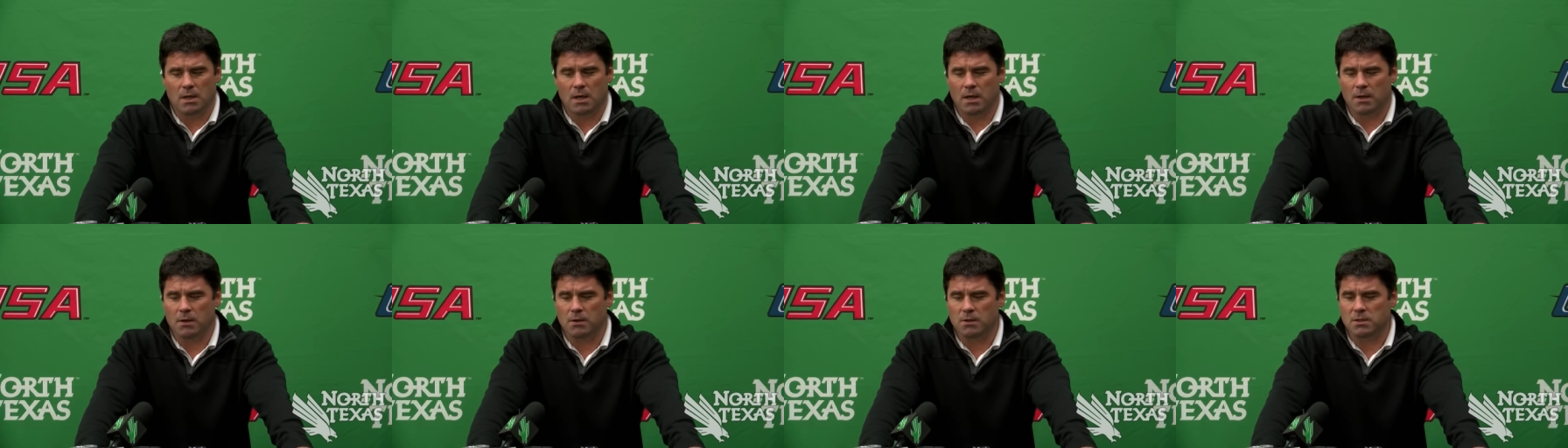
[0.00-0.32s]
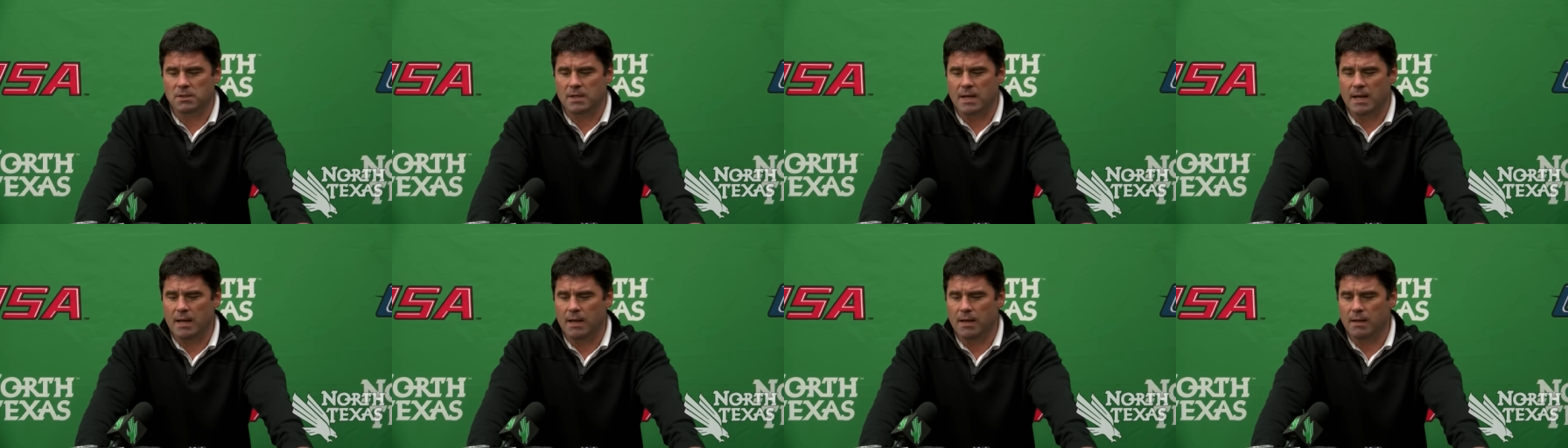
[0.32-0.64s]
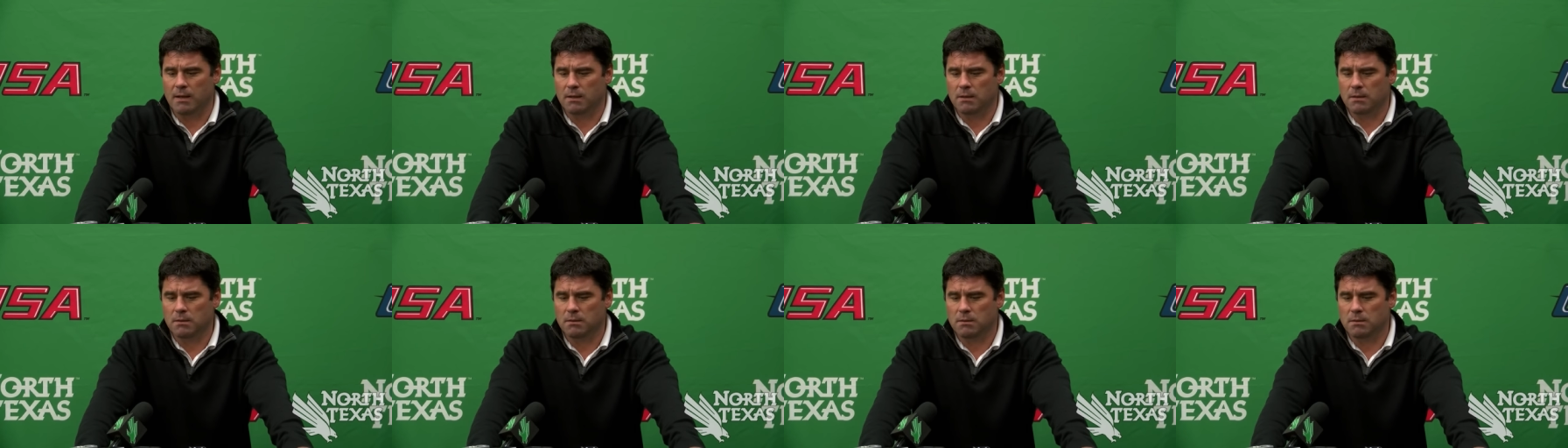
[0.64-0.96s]

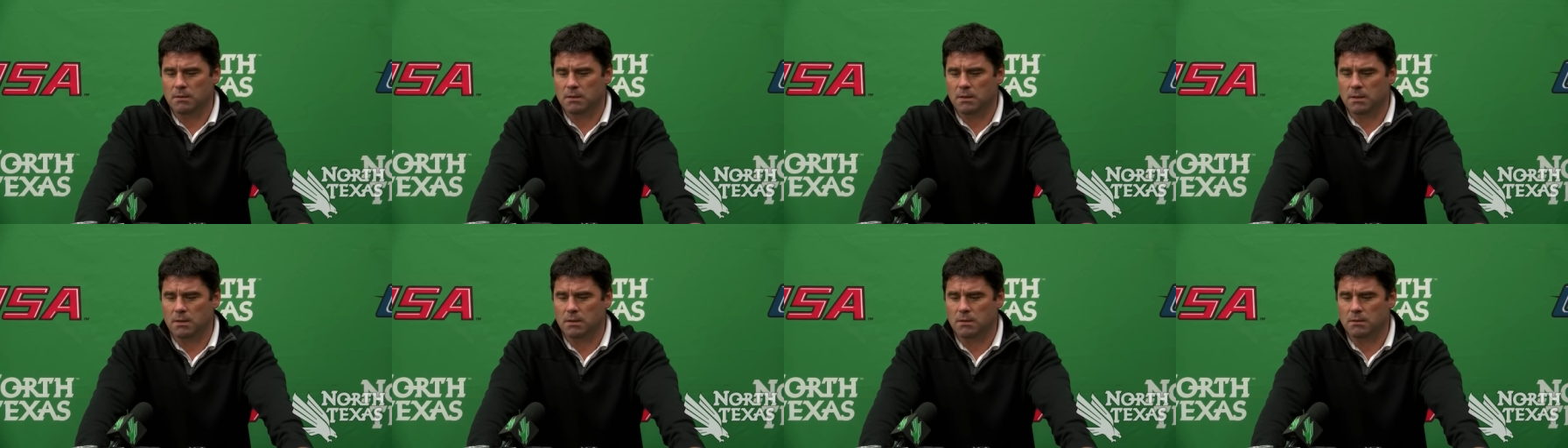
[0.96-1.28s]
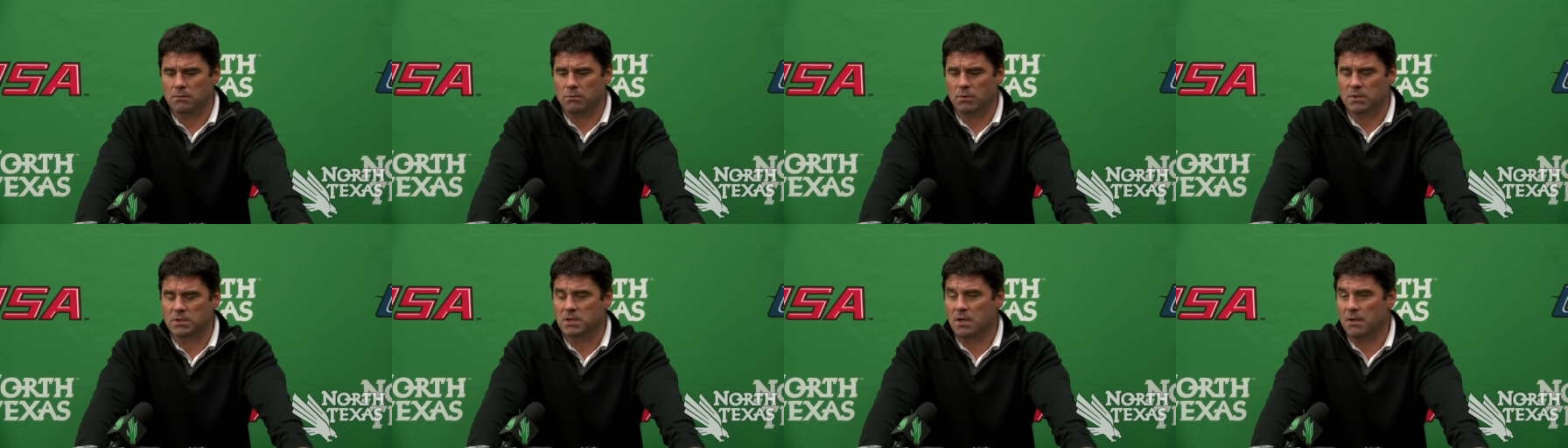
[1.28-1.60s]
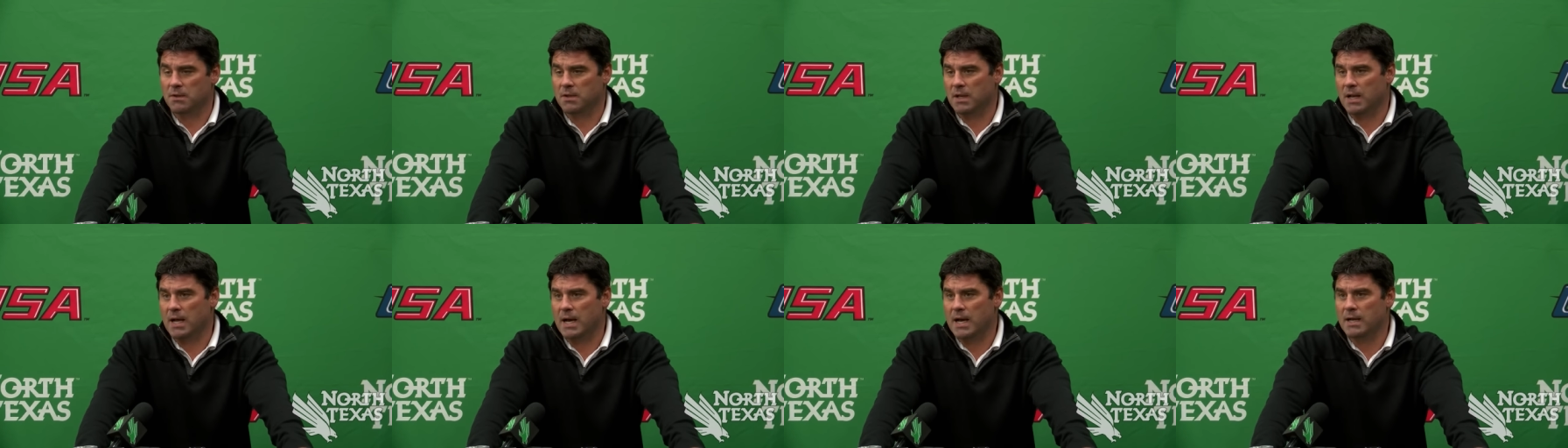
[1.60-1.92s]
understand uh, what's
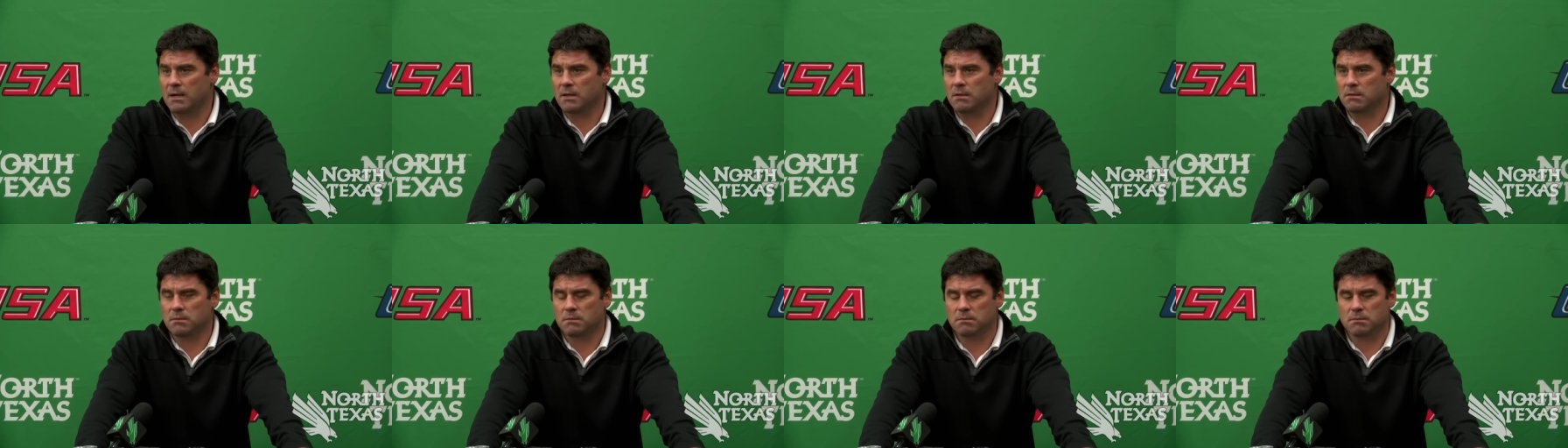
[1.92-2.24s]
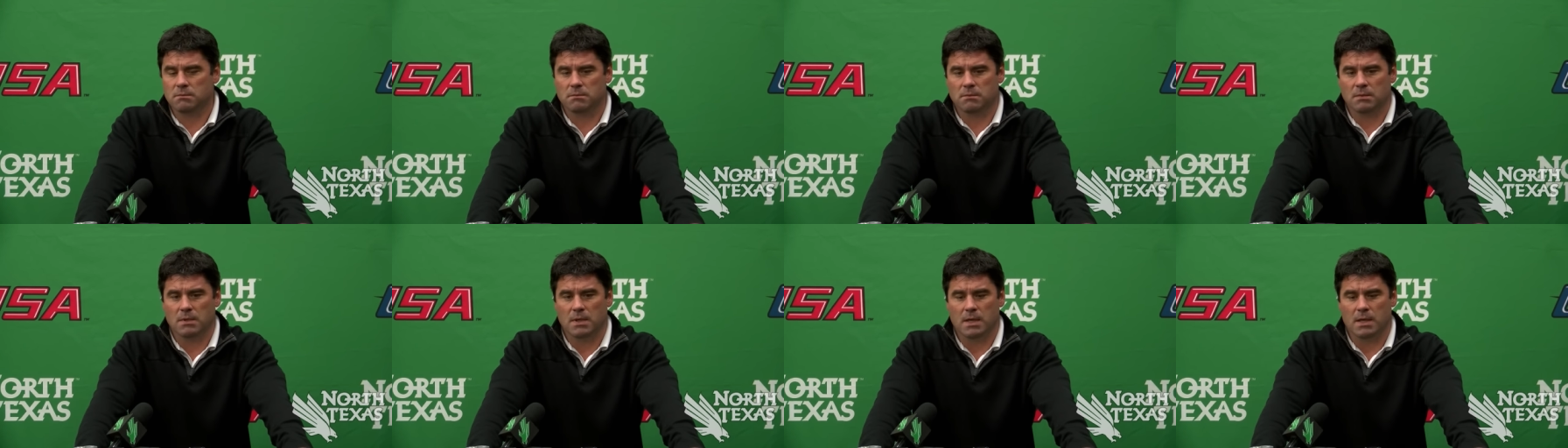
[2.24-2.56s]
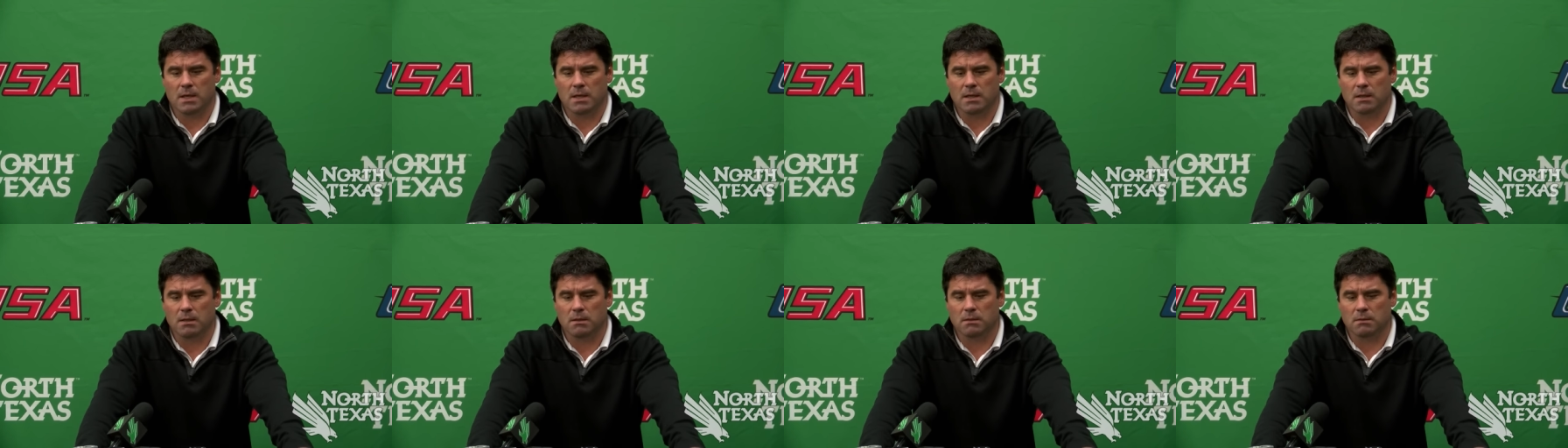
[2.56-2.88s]
on the line,
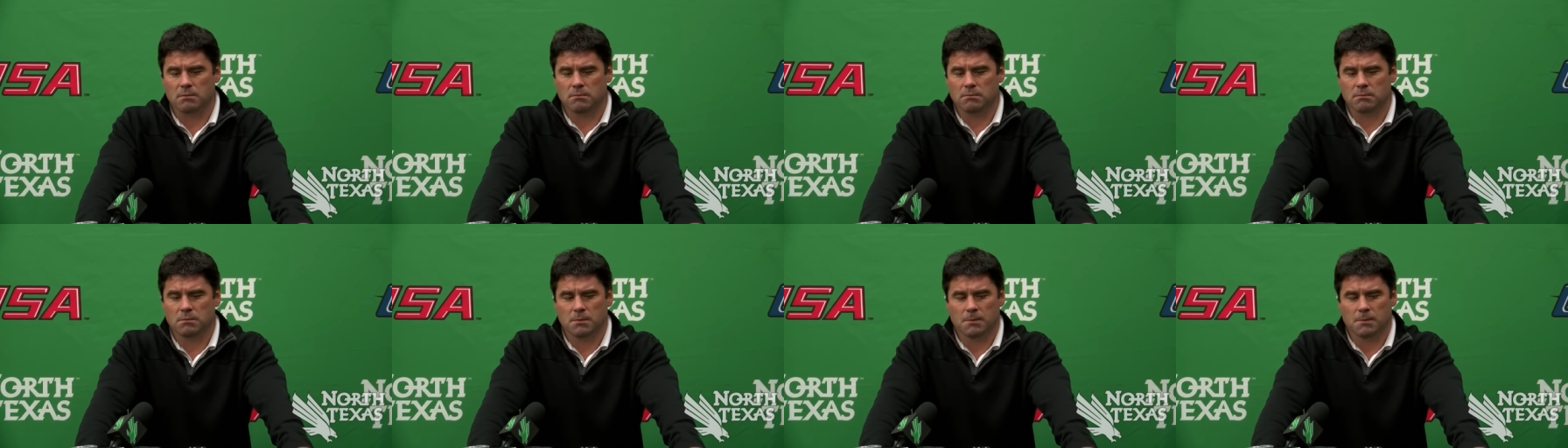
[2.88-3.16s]
and